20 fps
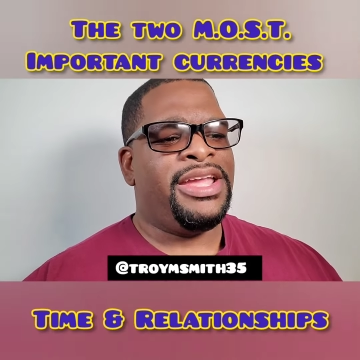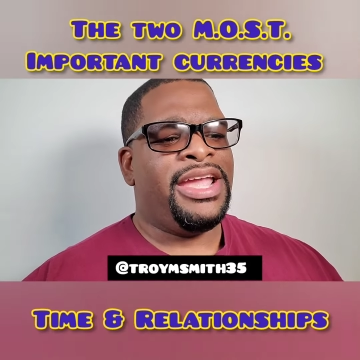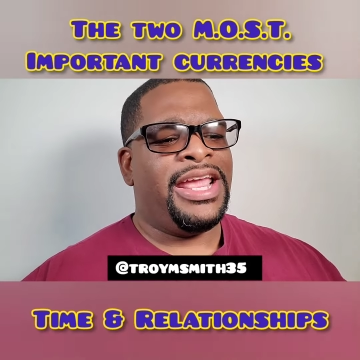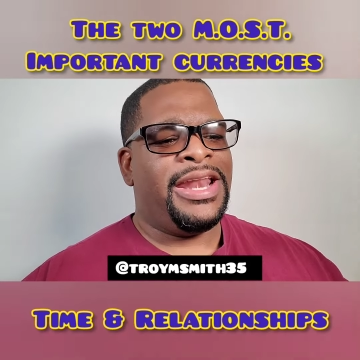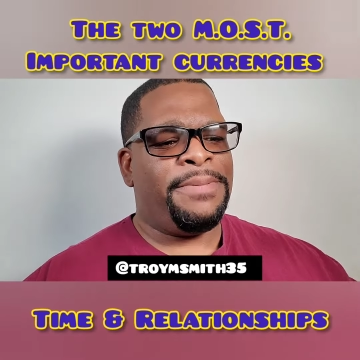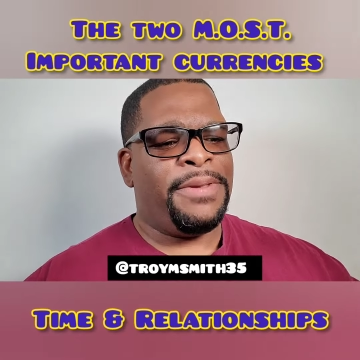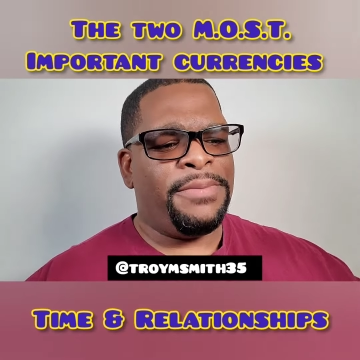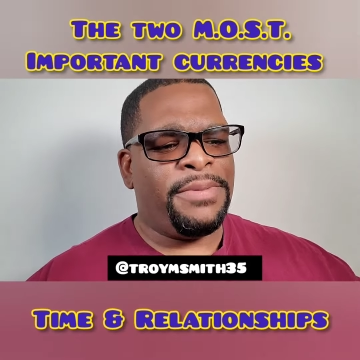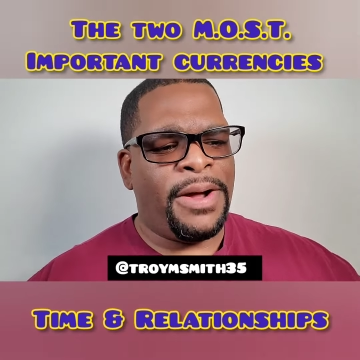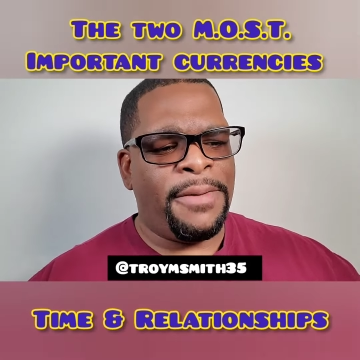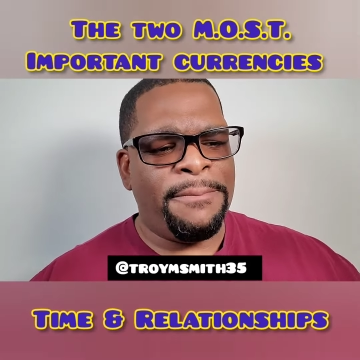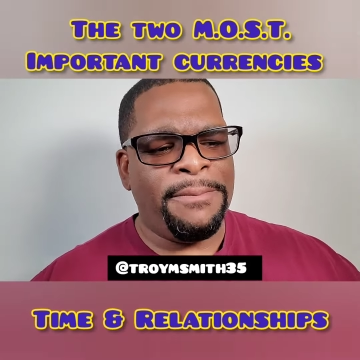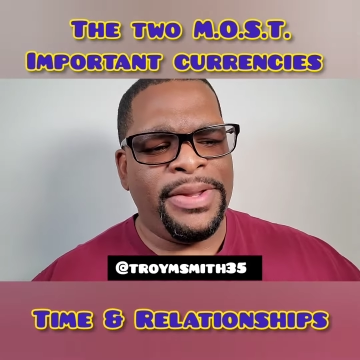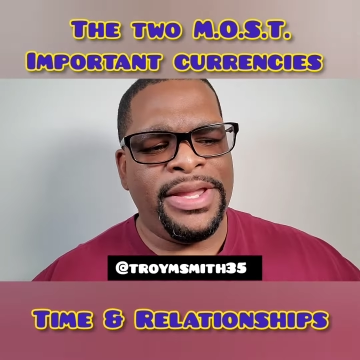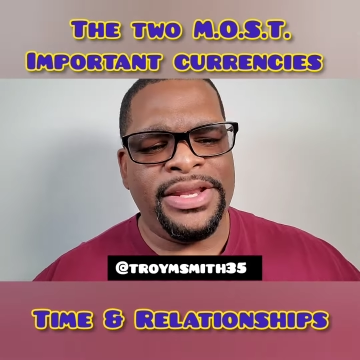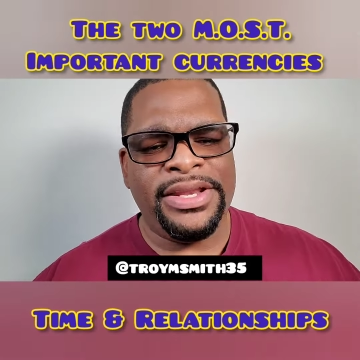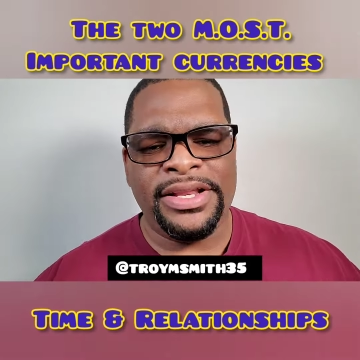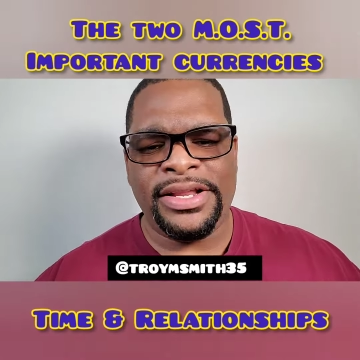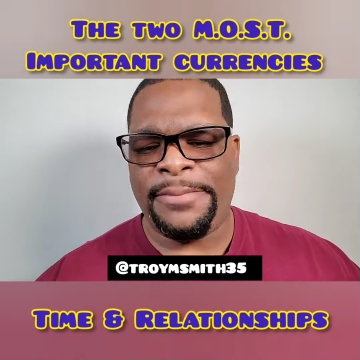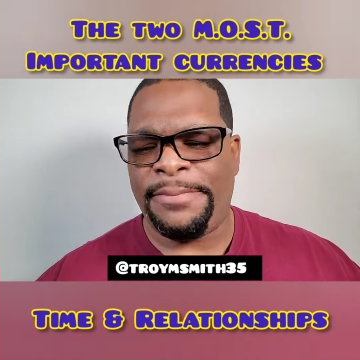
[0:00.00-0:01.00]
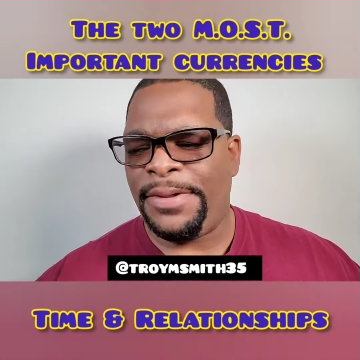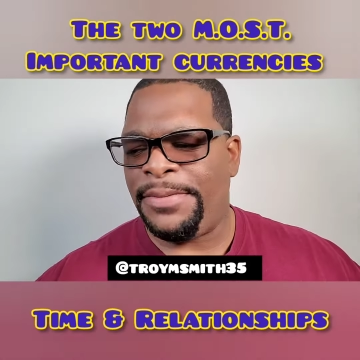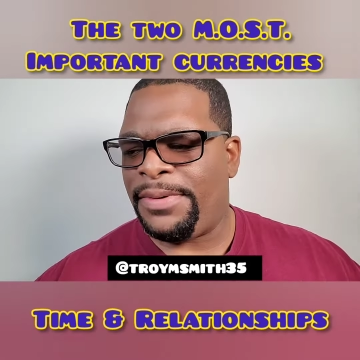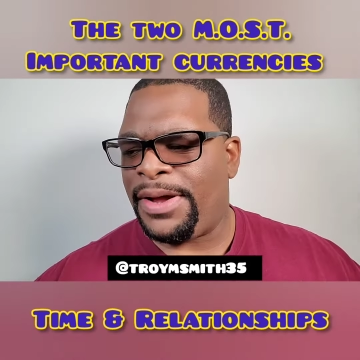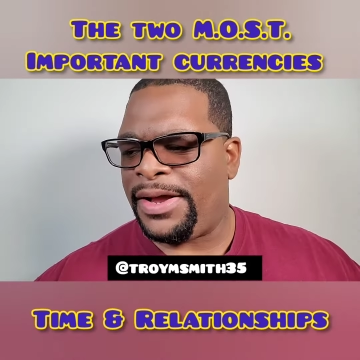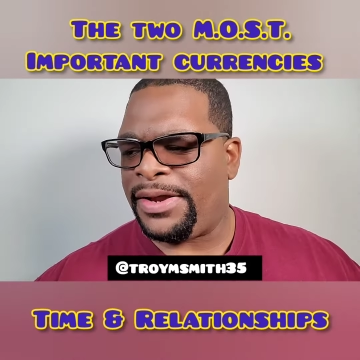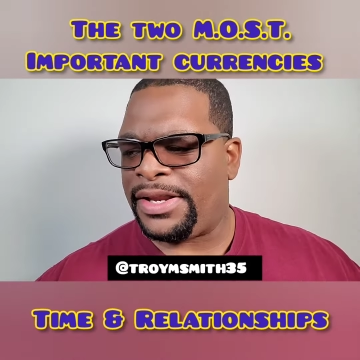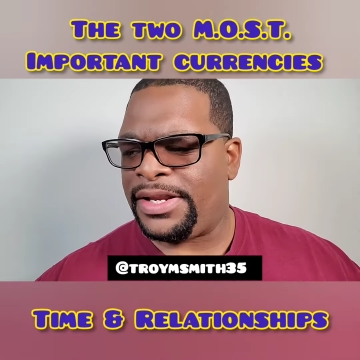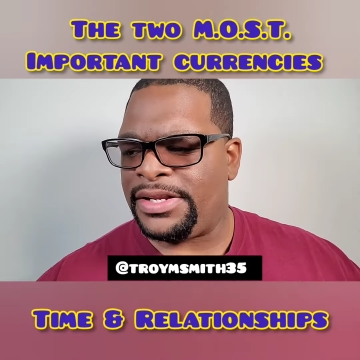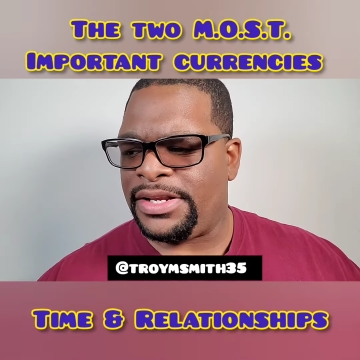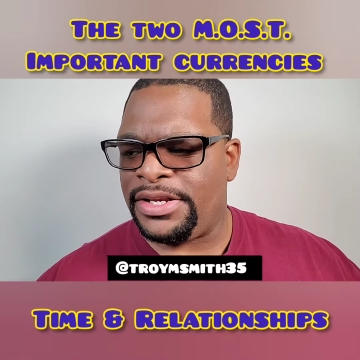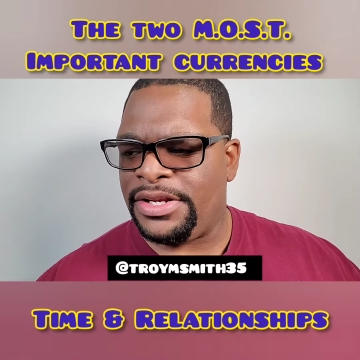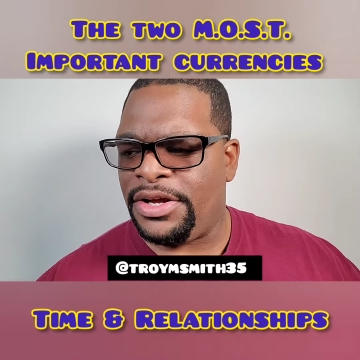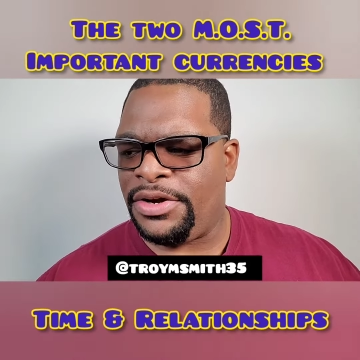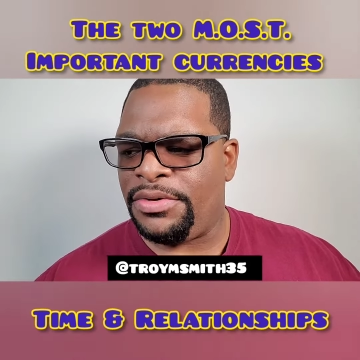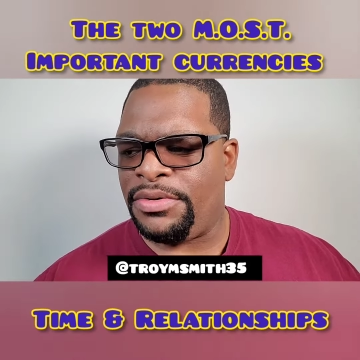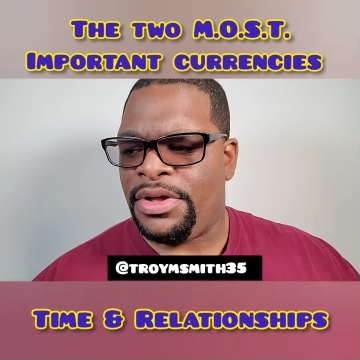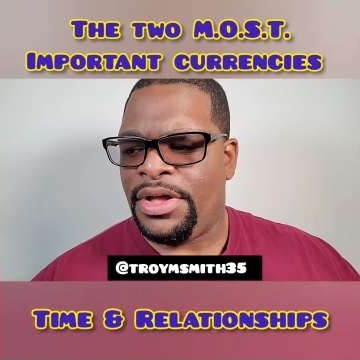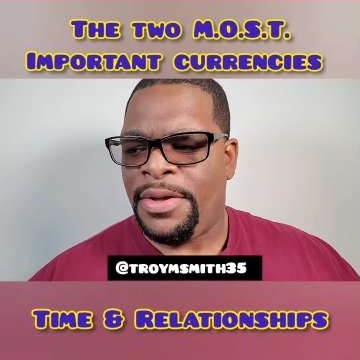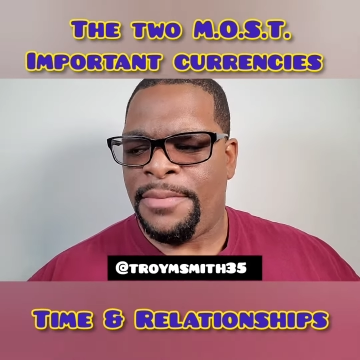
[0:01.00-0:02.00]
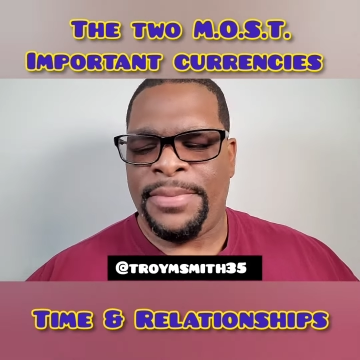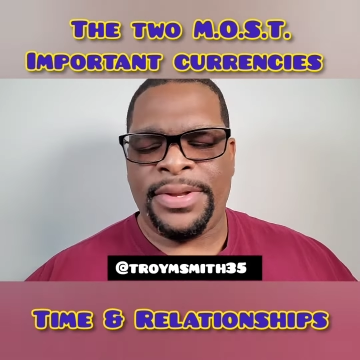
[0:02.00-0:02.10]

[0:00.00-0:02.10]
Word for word: and the people I'm meeting and people I get to know.